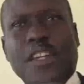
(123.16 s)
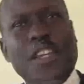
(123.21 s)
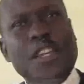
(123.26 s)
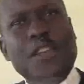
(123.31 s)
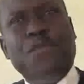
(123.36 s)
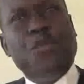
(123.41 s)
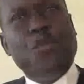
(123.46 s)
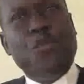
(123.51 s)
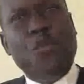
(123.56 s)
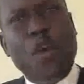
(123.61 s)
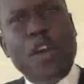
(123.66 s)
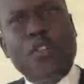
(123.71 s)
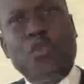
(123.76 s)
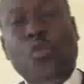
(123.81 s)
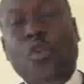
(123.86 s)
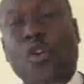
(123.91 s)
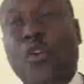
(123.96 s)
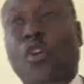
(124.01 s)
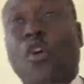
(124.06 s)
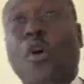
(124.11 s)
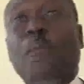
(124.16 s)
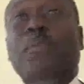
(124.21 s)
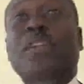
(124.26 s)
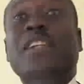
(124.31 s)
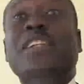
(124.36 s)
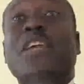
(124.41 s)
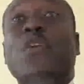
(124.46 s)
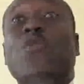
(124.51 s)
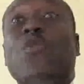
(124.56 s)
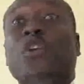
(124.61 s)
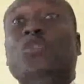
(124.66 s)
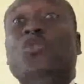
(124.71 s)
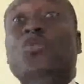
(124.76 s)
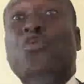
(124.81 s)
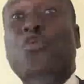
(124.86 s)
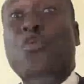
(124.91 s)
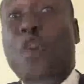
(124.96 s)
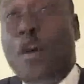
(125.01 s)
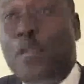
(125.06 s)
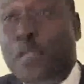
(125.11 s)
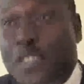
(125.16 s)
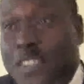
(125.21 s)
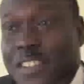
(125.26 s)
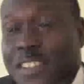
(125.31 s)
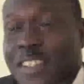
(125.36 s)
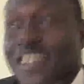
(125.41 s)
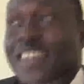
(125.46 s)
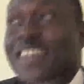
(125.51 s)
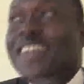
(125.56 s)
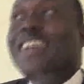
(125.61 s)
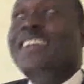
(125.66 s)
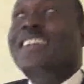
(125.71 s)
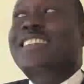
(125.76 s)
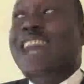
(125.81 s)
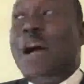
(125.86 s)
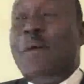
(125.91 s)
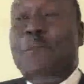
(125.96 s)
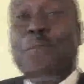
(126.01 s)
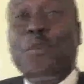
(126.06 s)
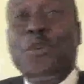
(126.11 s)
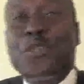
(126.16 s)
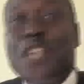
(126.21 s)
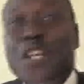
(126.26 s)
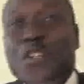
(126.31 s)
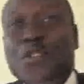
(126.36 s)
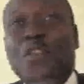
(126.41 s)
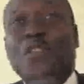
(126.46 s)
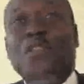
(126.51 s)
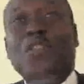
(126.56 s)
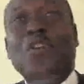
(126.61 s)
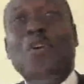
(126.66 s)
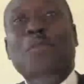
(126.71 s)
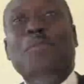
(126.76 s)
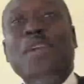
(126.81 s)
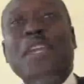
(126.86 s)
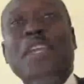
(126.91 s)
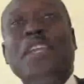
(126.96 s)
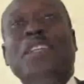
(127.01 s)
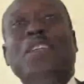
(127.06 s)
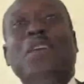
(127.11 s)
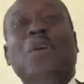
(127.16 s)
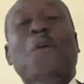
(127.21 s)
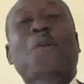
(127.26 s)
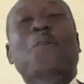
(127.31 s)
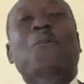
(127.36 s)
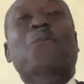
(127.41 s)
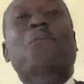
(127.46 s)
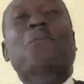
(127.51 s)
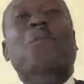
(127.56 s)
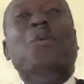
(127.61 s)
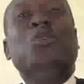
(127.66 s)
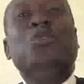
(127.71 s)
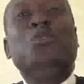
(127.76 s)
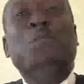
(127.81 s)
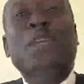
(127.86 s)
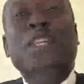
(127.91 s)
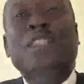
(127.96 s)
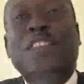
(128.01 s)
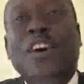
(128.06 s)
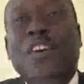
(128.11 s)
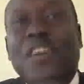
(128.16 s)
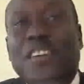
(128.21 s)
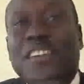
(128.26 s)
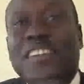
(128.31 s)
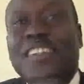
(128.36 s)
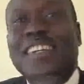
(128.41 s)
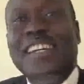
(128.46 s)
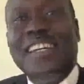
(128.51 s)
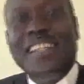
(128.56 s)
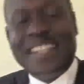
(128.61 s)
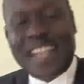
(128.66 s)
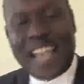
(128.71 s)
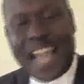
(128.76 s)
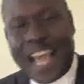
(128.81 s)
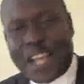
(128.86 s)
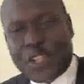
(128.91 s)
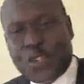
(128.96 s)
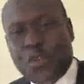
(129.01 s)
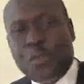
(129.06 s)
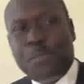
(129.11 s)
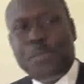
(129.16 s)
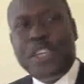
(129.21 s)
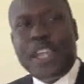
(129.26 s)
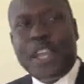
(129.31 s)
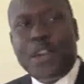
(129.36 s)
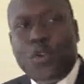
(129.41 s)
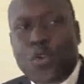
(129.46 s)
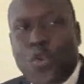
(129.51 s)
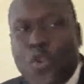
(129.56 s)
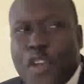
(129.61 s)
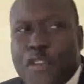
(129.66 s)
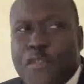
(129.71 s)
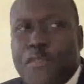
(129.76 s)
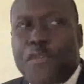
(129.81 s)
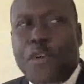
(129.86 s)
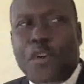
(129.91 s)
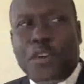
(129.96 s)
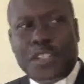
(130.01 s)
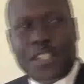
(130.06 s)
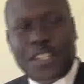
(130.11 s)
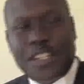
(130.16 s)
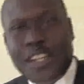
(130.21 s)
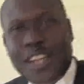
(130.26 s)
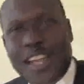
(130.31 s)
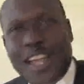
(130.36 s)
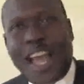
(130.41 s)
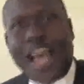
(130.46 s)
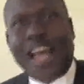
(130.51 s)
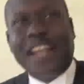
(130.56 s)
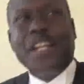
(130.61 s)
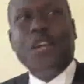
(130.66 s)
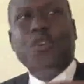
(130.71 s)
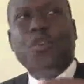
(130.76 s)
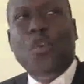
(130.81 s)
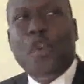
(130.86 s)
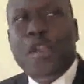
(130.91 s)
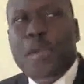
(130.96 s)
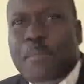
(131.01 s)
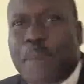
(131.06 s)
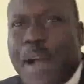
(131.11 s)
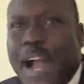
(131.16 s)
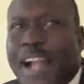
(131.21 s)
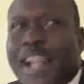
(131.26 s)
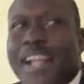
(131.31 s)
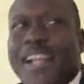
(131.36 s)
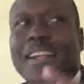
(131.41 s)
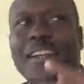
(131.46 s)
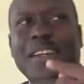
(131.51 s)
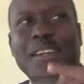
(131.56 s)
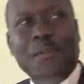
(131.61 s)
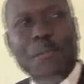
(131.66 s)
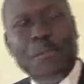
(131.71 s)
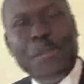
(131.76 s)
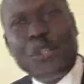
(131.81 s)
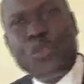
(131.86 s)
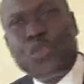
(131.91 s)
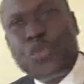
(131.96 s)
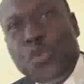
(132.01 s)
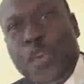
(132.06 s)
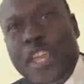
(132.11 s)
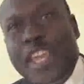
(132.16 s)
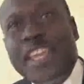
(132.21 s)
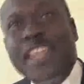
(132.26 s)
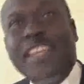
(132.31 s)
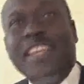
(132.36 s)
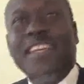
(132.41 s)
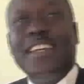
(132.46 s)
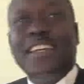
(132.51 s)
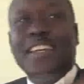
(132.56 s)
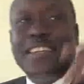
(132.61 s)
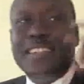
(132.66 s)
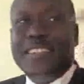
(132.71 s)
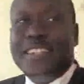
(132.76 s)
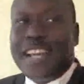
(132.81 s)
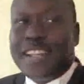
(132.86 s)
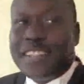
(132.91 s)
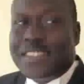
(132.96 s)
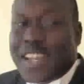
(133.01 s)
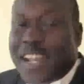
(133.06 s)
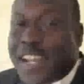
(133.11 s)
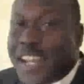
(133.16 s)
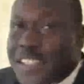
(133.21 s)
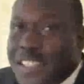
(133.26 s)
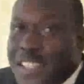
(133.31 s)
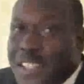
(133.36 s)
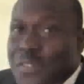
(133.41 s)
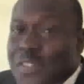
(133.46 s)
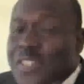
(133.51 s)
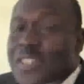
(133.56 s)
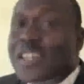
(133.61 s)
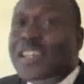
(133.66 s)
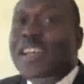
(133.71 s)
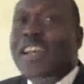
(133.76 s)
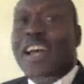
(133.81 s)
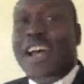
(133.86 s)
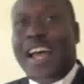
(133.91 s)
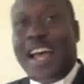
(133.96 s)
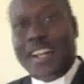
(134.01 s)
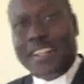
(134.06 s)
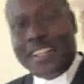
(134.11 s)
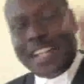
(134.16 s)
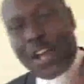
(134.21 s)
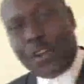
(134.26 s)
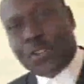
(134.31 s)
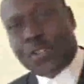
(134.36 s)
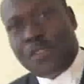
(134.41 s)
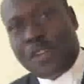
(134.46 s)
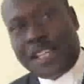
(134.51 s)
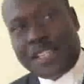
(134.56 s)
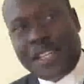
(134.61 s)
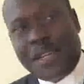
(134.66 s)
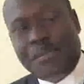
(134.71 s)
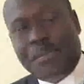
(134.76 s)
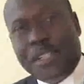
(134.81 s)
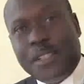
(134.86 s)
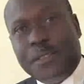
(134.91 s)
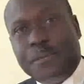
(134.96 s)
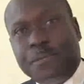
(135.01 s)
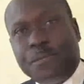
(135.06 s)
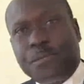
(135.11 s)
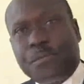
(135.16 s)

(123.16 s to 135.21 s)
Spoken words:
If you want completely what you want, that process of lobbying must be done. There has to be a going forth and a going back between the executives and the House of Assembly.